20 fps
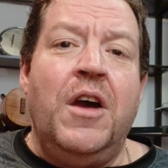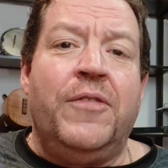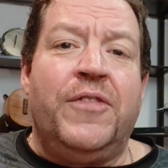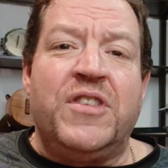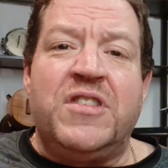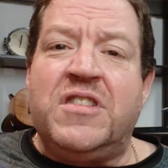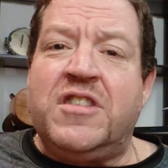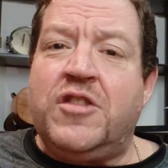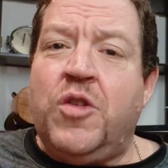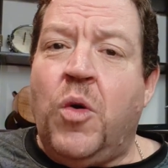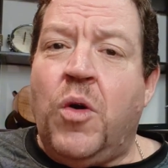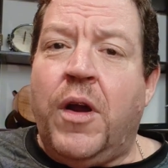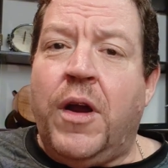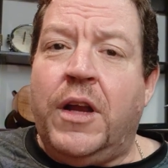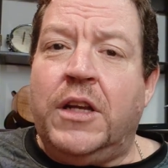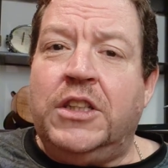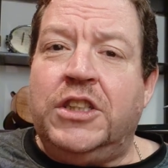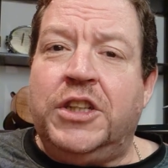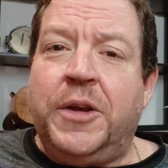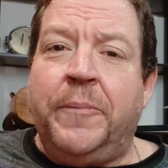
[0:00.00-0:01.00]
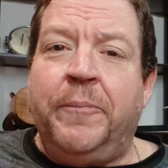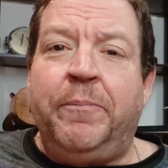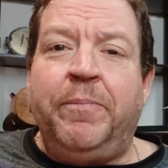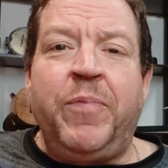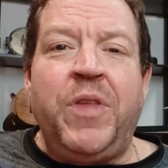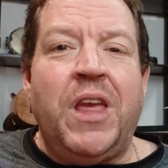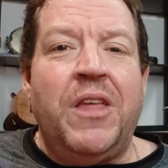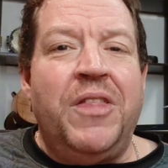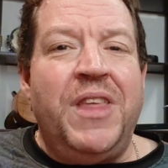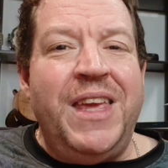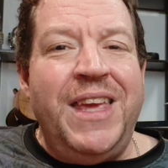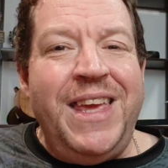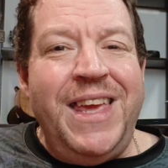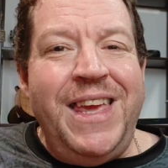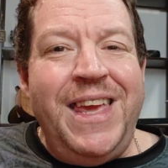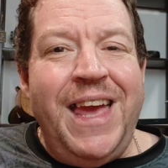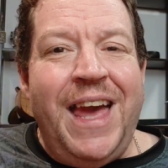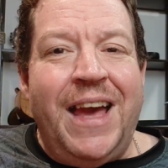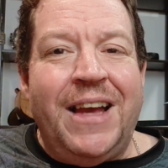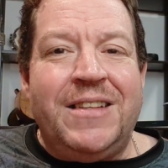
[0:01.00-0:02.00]
For storage, the
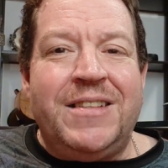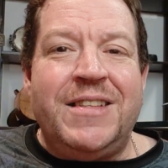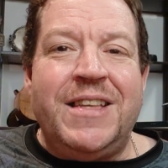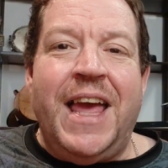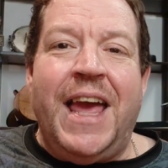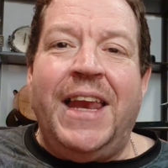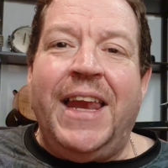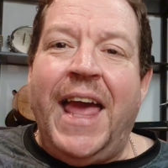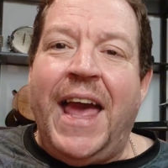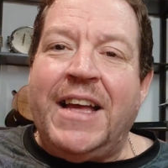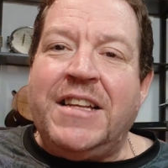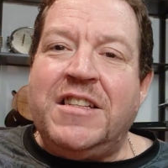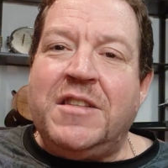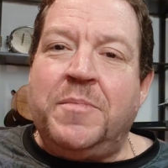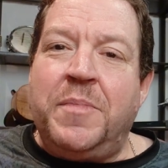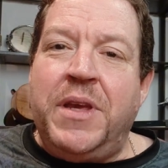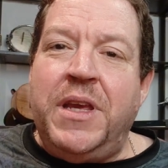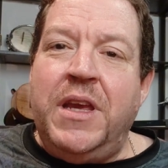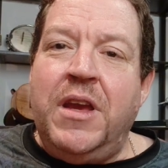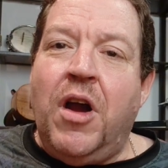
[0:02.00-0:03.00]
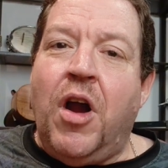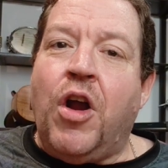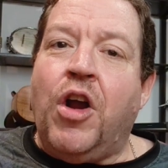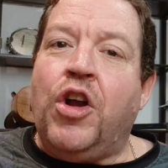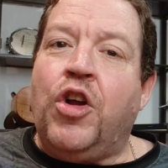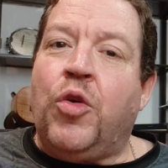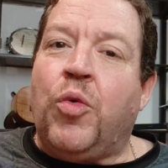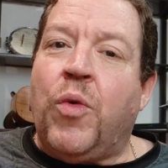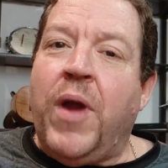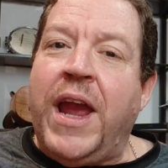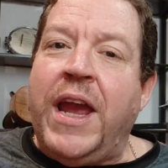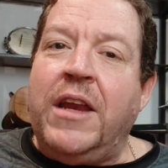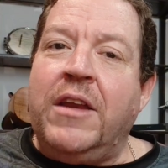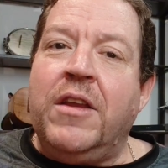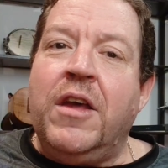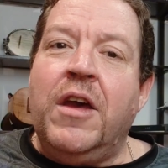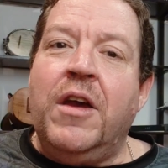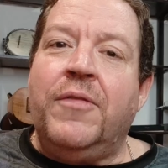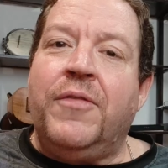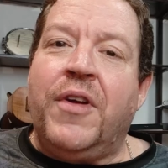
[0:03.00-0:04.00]
EX and SP are
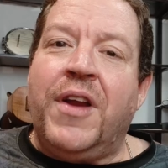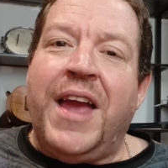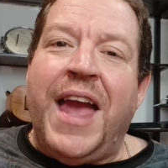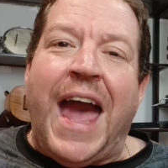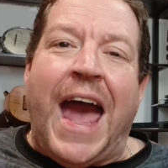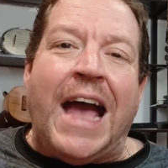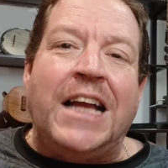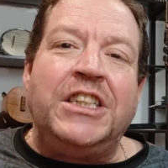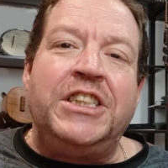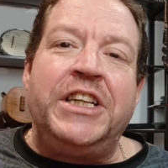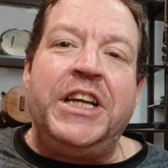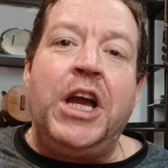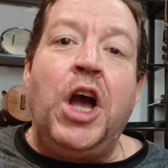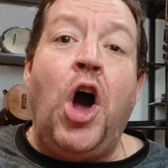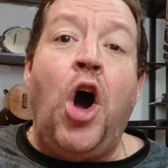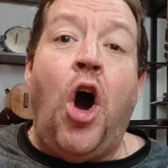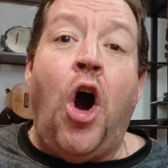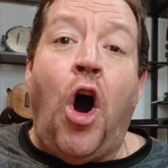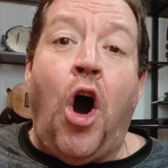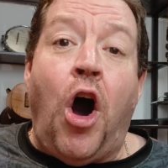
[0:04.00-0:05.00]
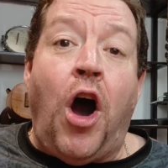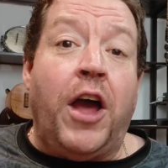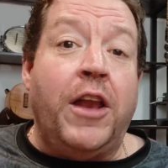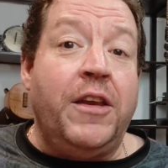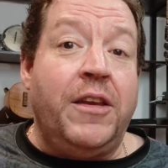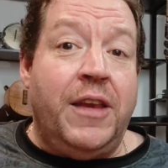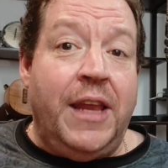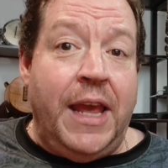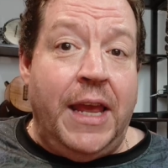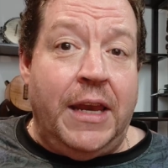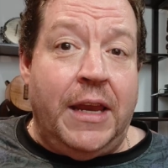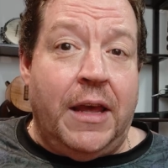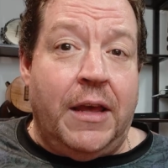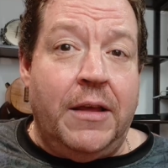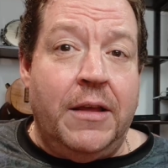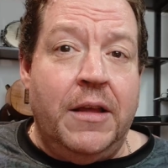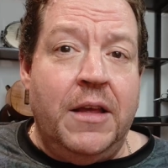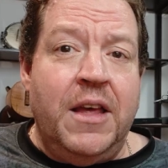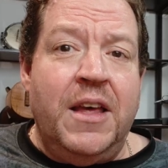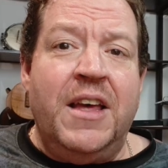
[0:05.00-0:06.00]
great for caching hot
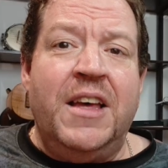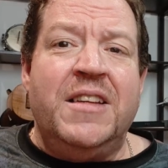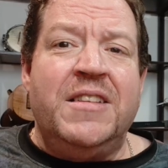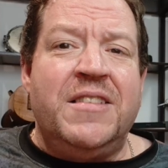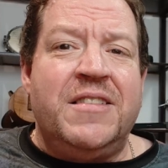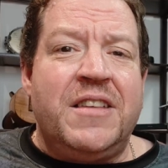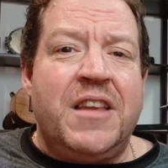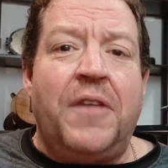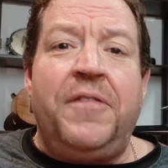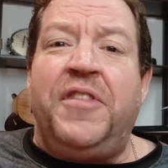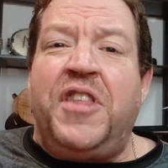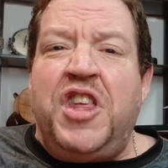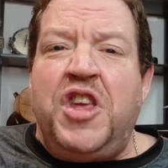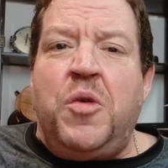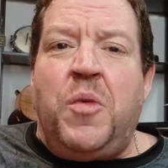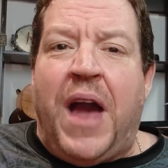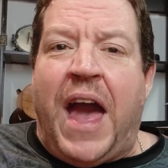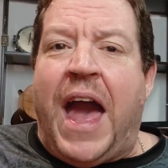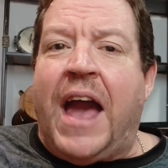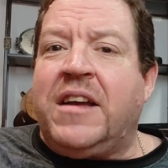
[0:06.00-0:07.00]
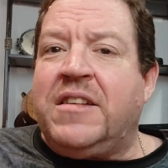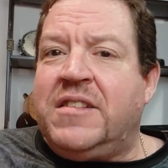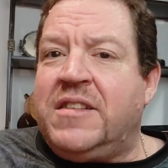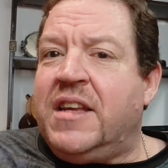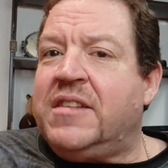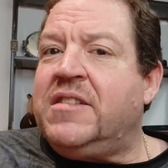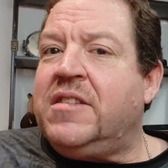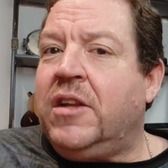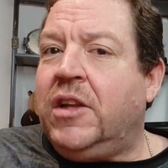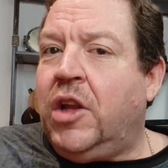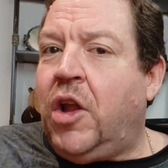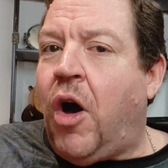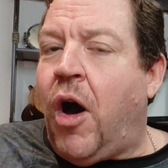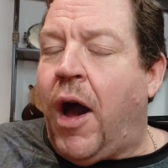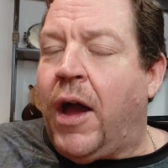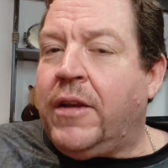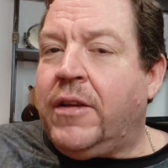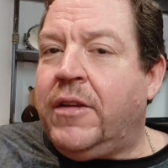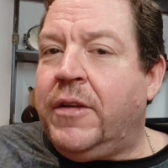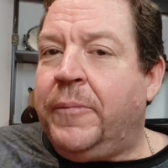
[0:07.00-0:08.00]
data, stuff that you access a
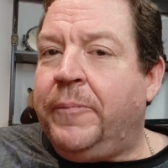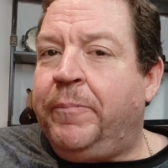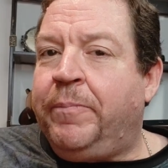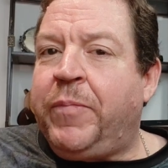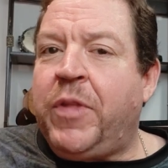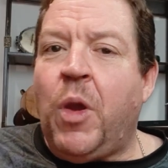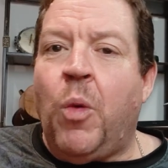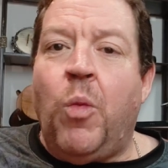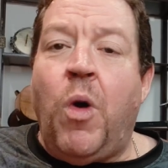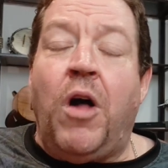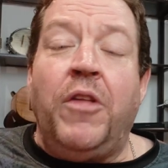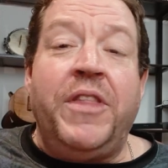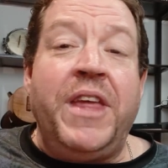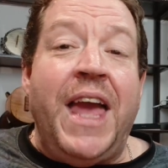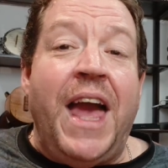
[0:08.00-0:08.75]
lot, while